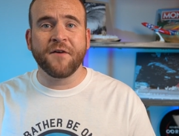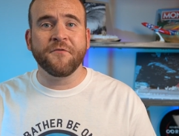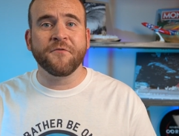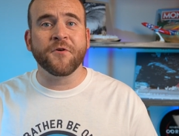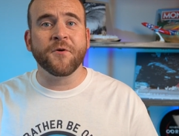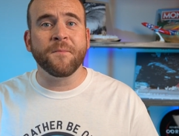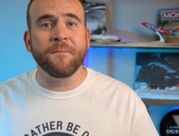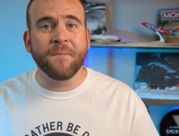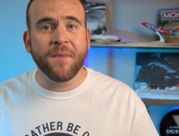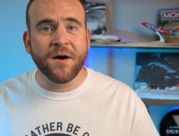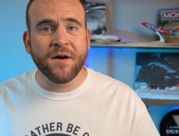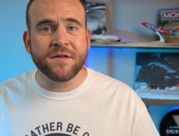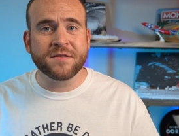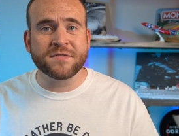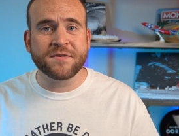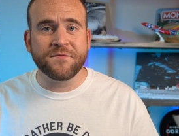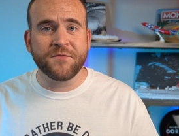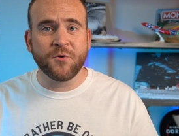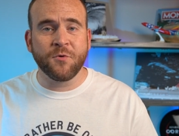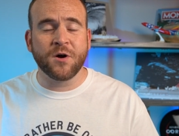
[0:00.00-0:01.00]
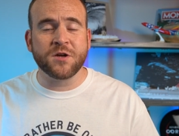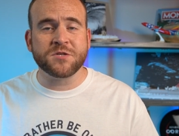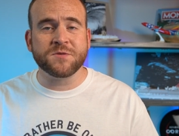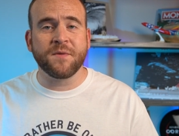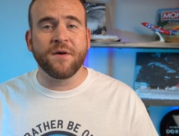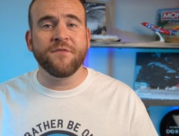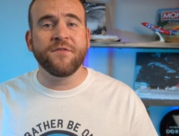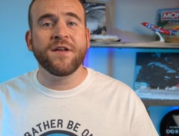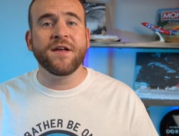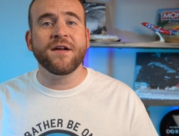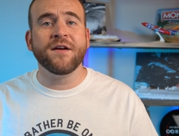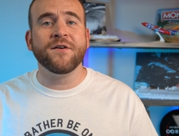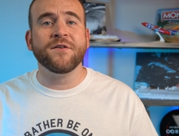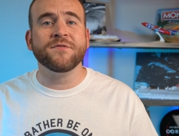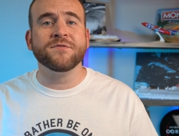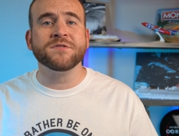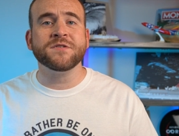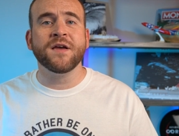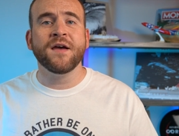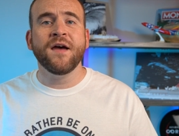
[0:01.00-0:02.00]
for months if you watch my
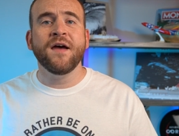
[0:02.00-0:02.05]
videos,